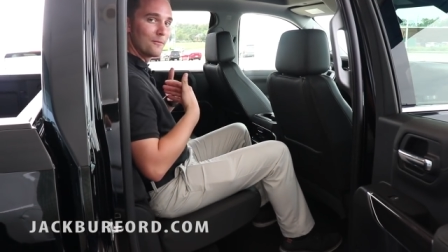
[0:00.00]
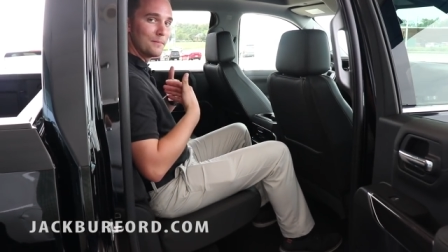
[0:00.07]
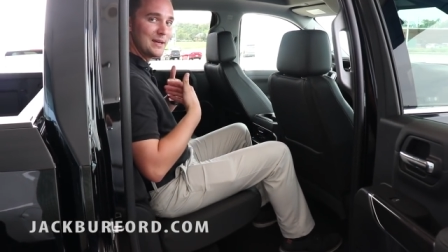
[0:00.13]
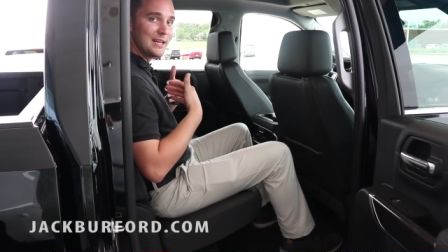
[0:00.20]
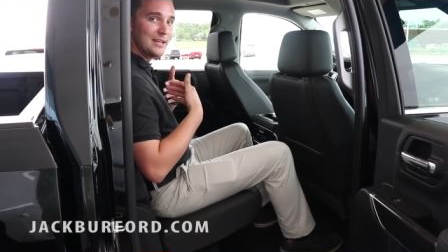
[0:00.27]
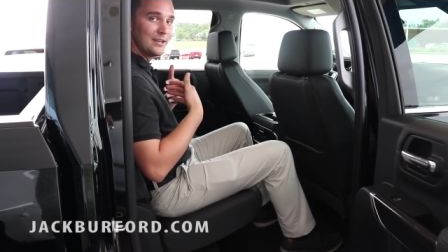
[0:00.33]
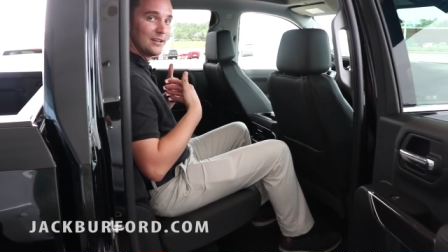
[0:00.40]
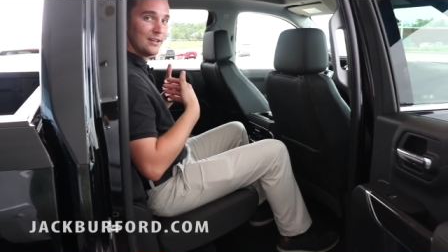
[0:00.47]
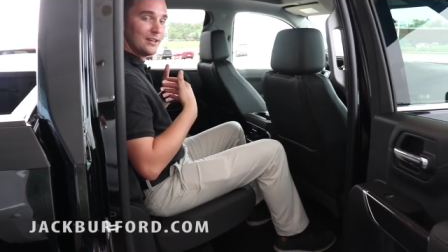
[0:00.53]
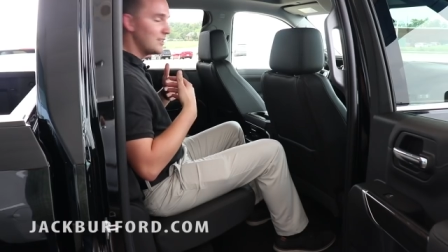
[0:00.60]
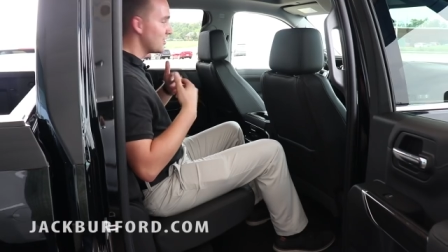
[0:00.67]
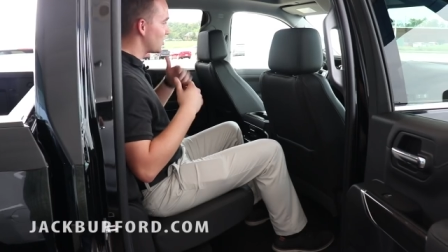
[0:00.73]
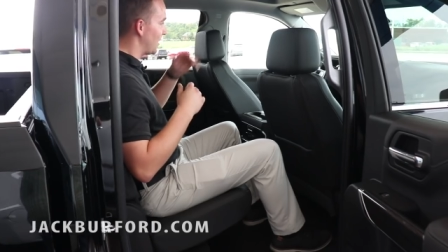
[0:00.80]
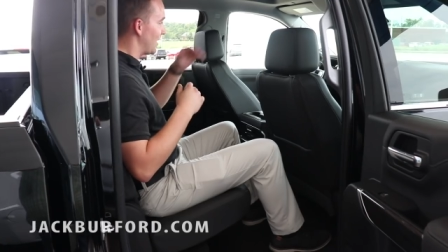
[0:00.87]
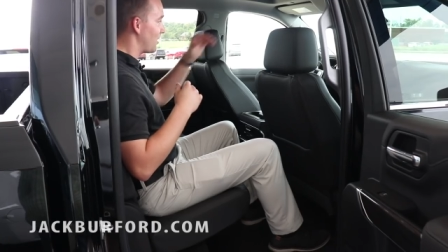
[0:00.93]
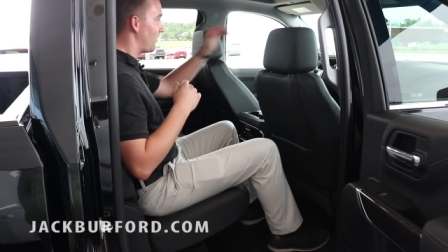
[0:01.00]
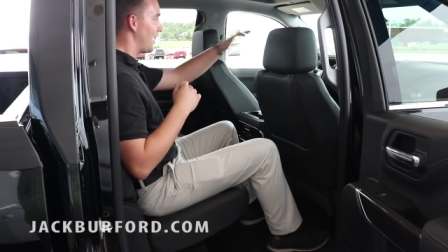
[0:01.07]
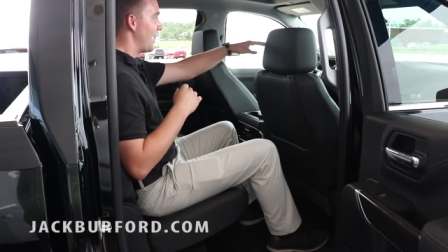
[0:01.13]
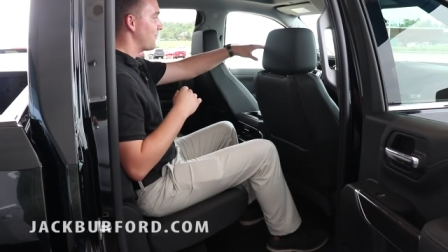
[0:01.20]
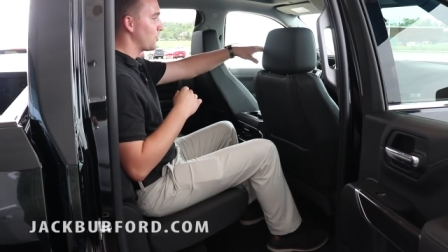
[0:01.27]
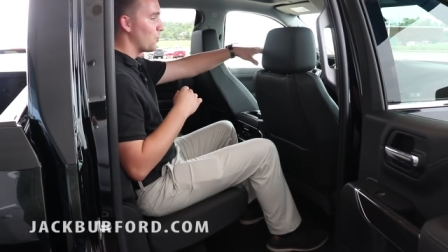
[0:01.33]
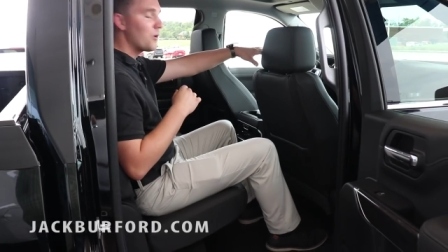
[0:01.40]
on me, so I don't
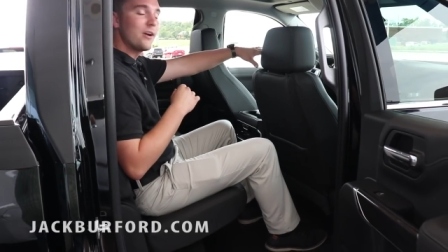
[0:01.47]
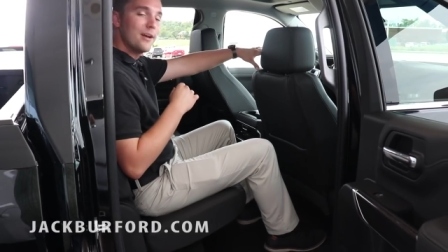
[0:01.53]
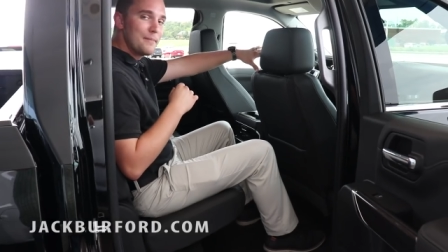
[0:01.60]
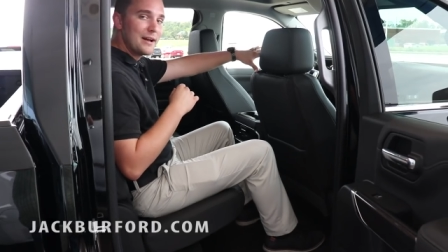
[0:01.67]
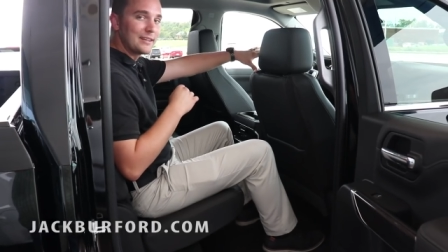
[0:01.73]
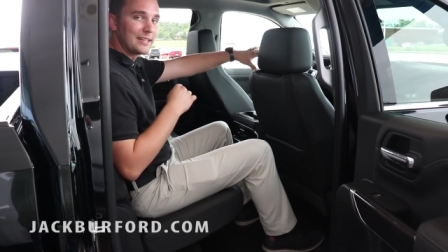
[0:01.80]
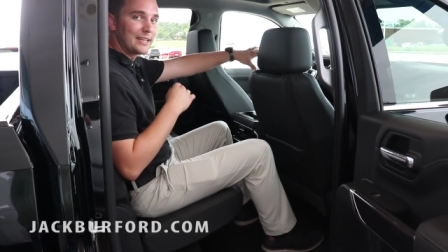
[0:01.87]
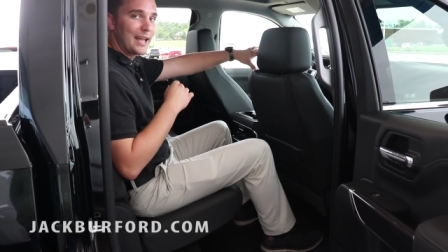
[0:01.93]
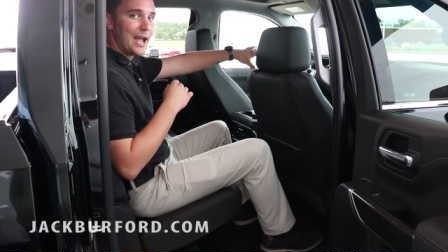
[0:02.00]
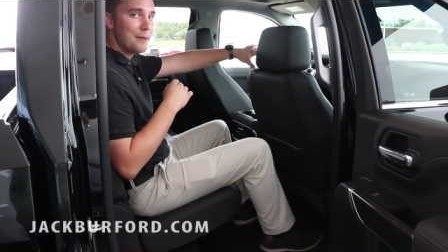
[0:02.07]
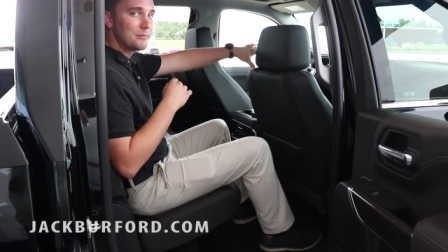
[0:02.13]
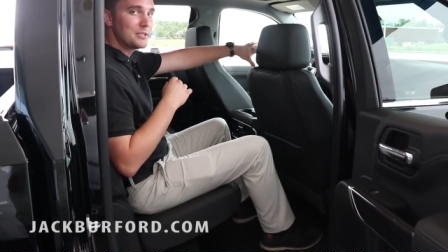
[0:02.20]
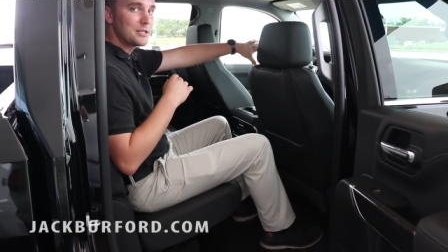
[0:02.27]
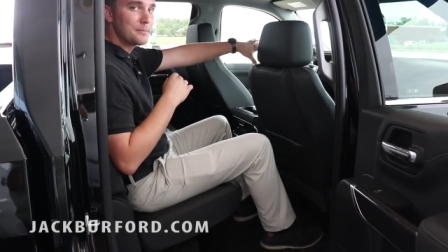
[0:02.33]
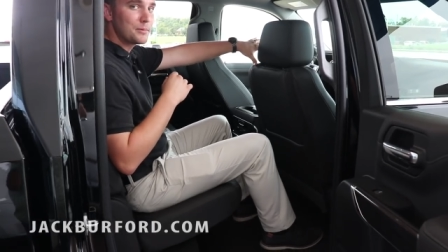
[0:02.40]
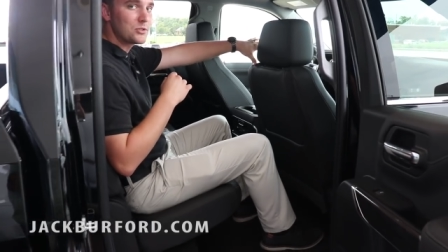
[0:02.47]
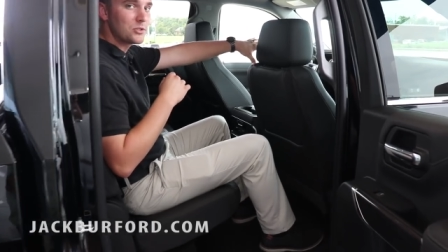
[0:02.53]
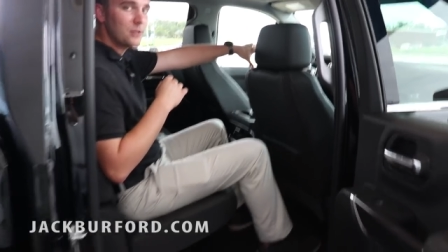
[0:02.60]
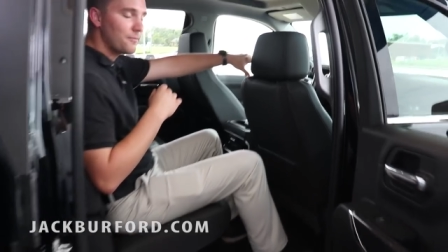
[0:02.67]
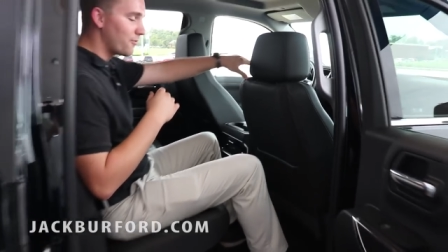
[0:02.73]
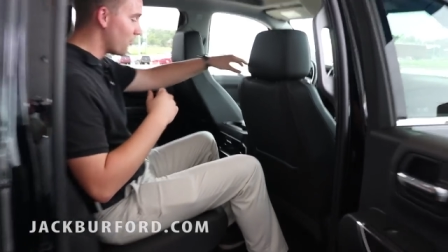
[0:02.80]
have to worry about the cabin temperature up